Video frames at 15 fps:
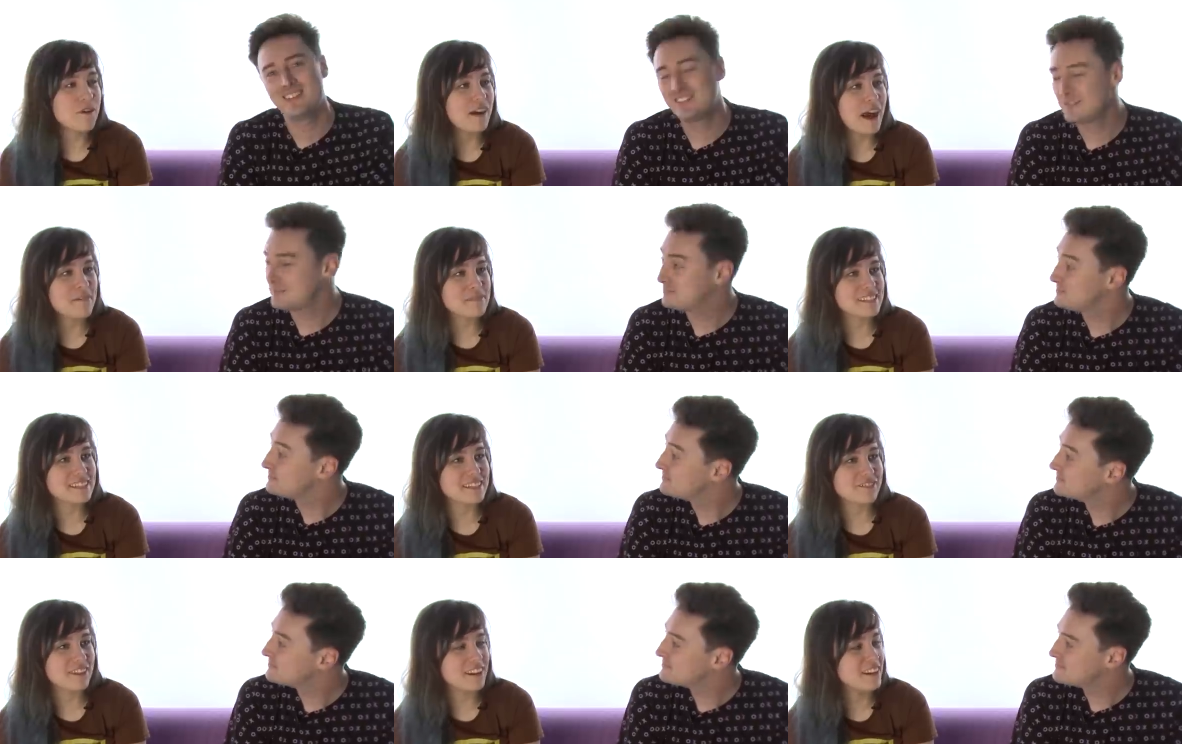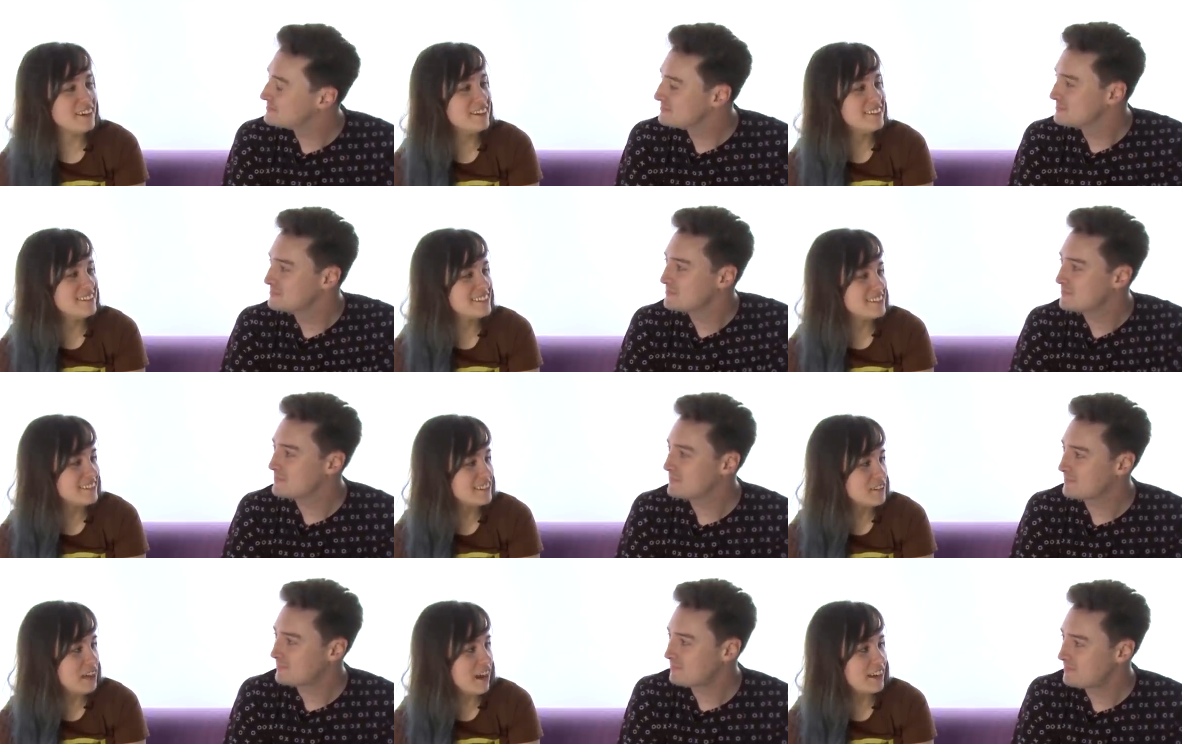Speaker 1: What happens if I
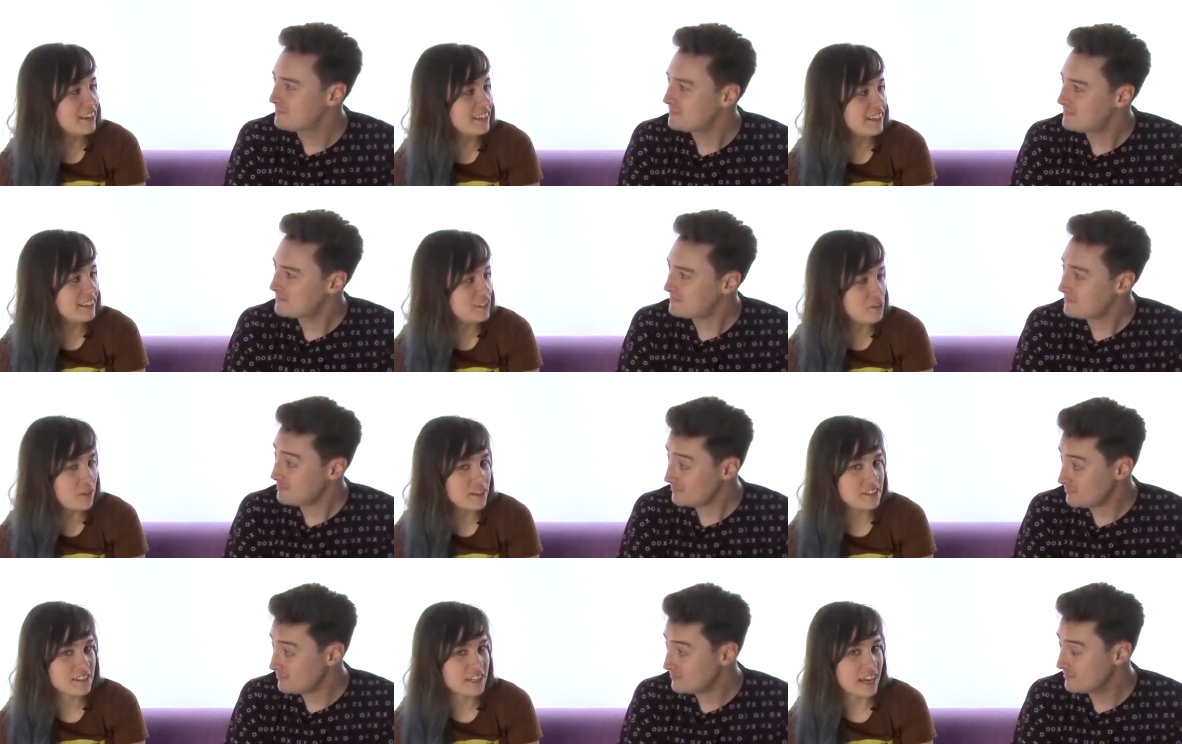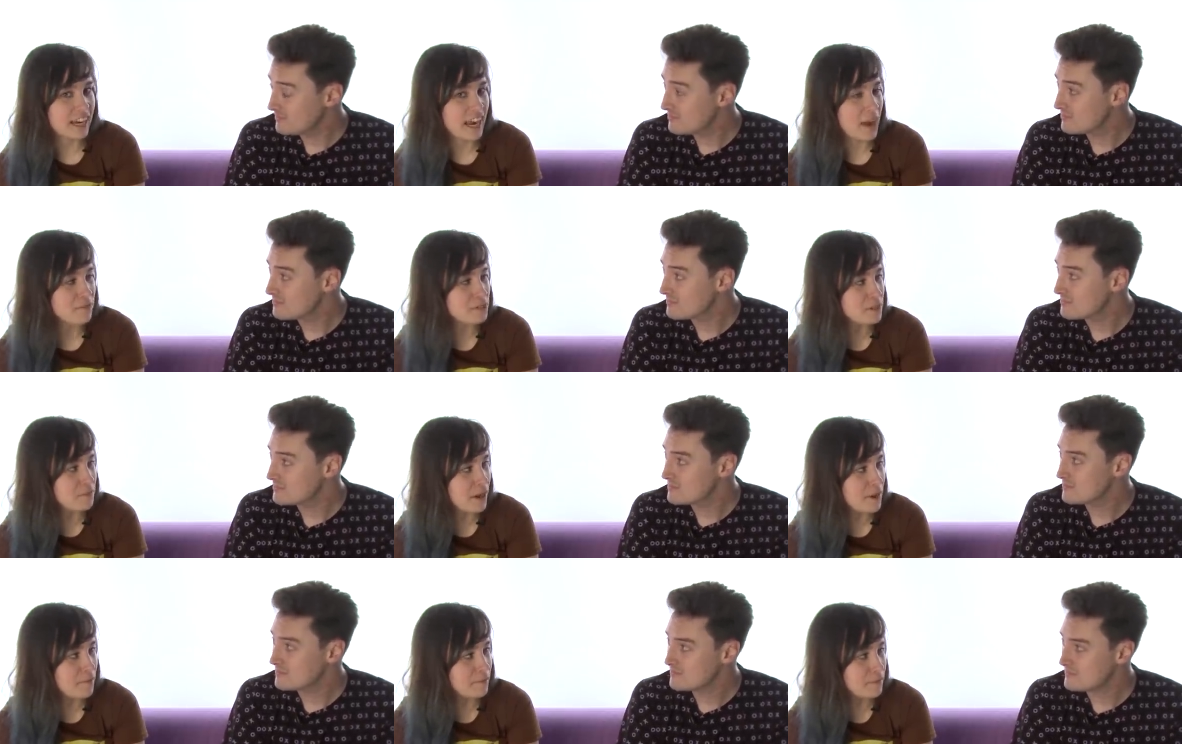lose? And do I just get
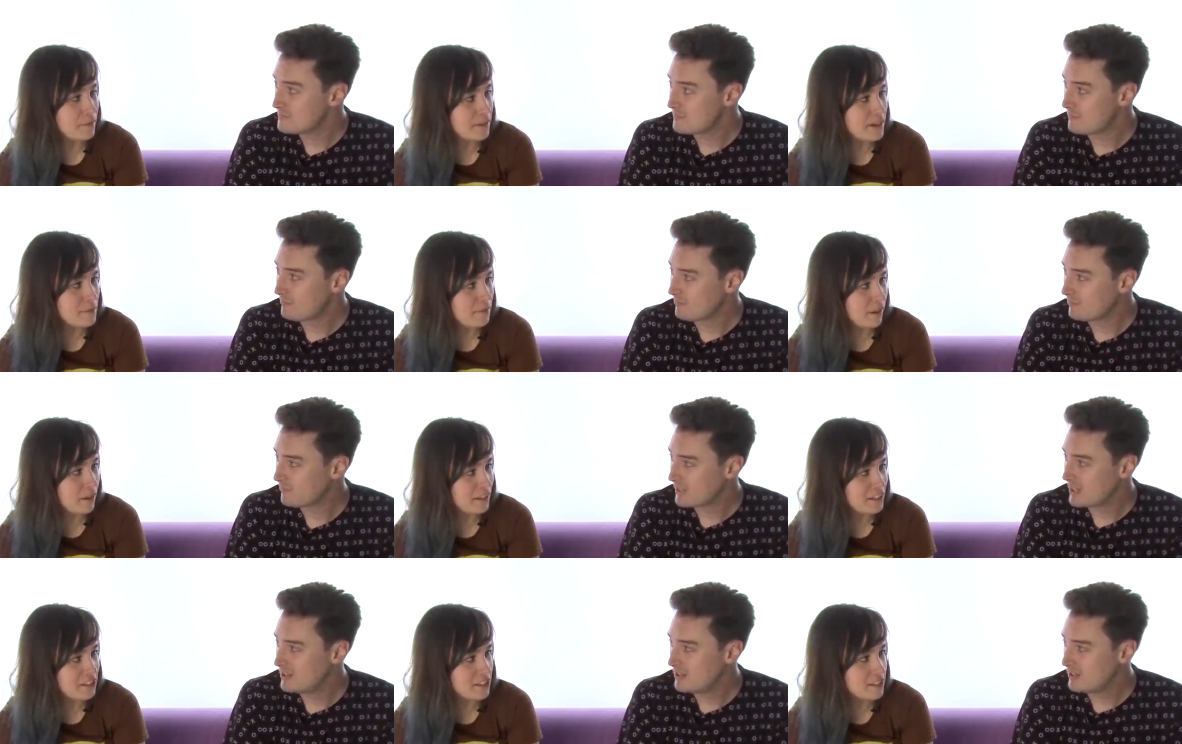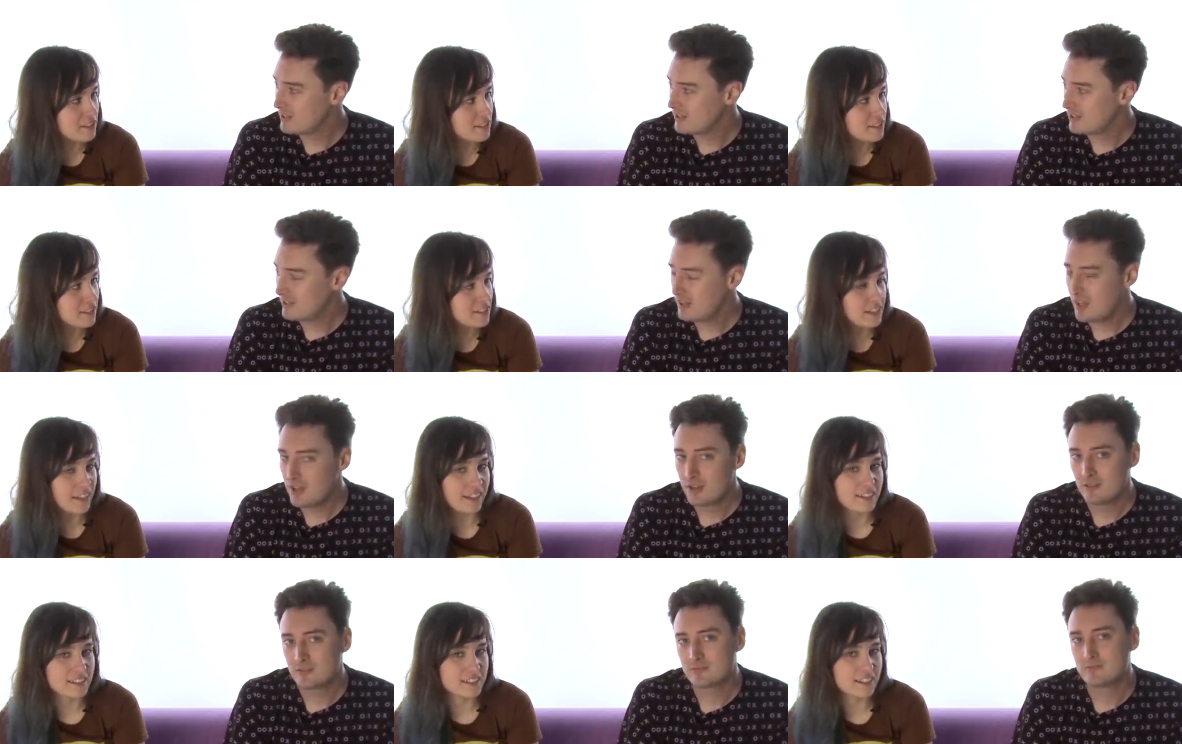captured by a marine biologist and
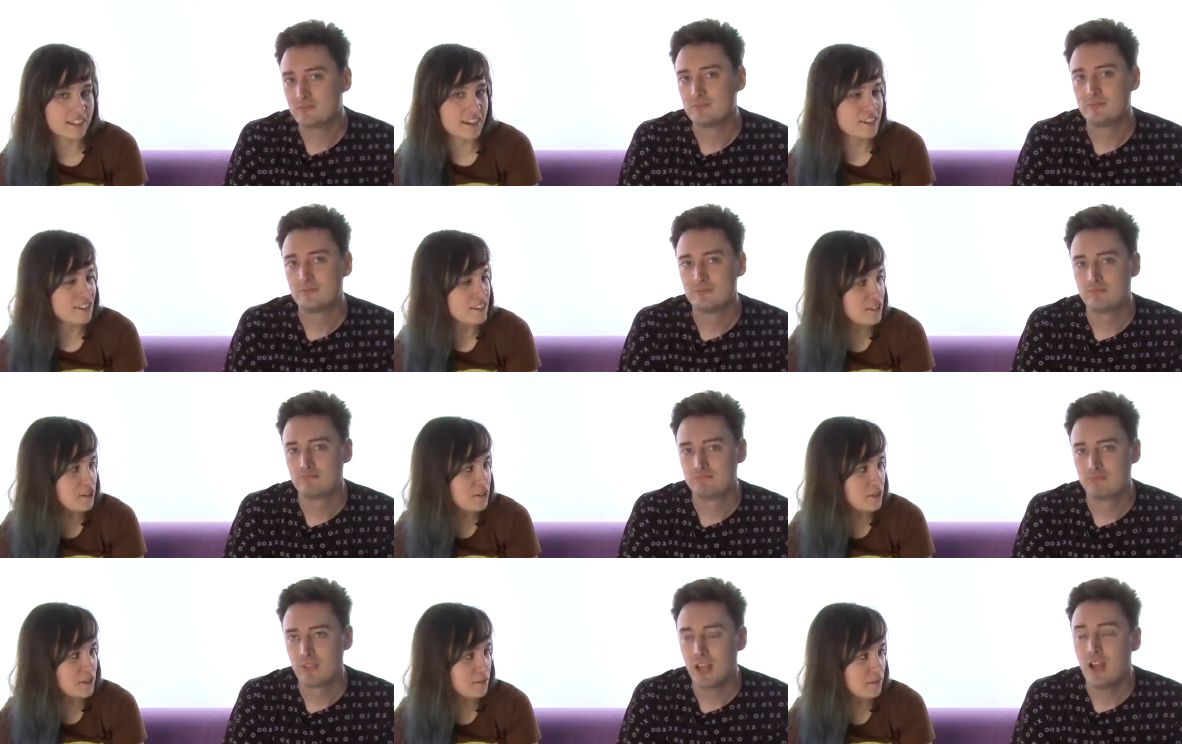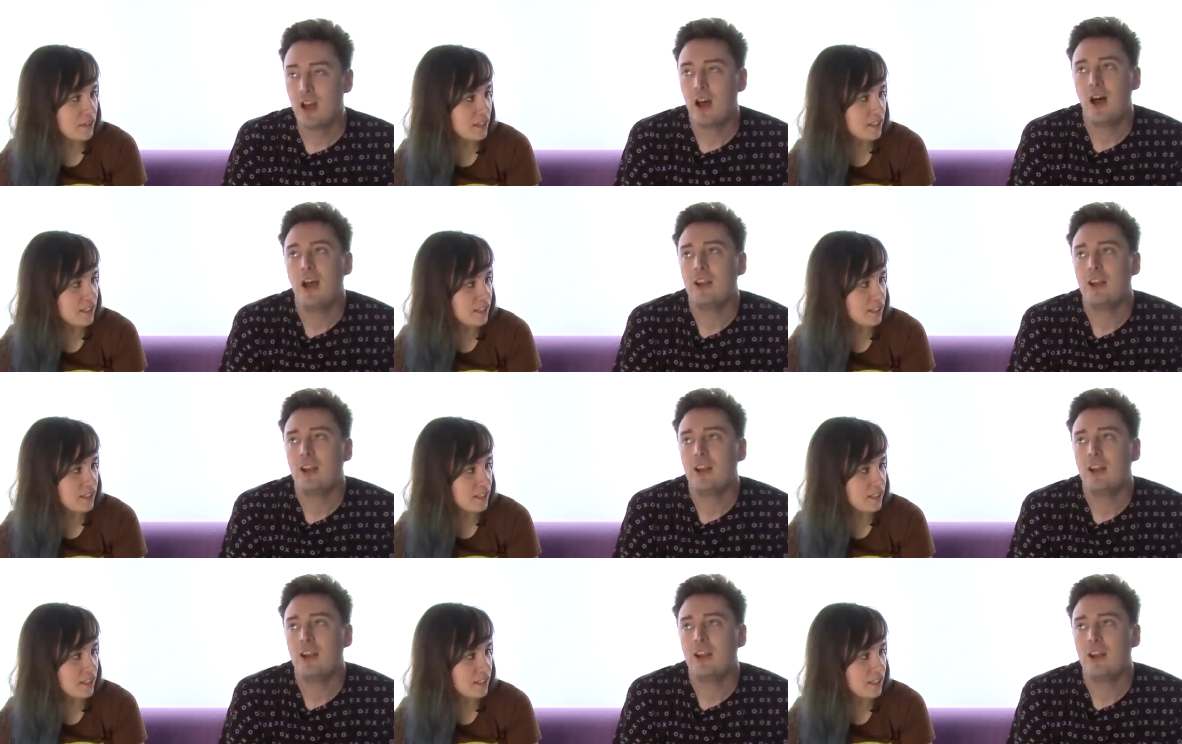taken to like London Zoo or something?